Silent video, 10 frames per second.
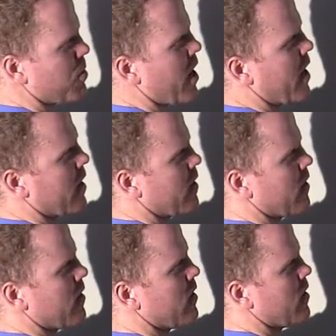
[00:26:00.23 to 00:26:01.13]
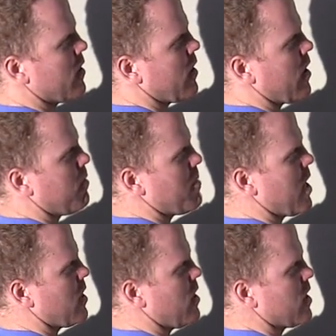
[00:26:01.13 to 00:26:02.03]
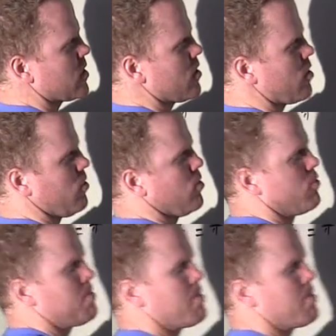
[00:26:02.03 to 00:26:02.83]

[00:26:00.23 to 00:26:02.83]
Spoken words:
way and made this little loop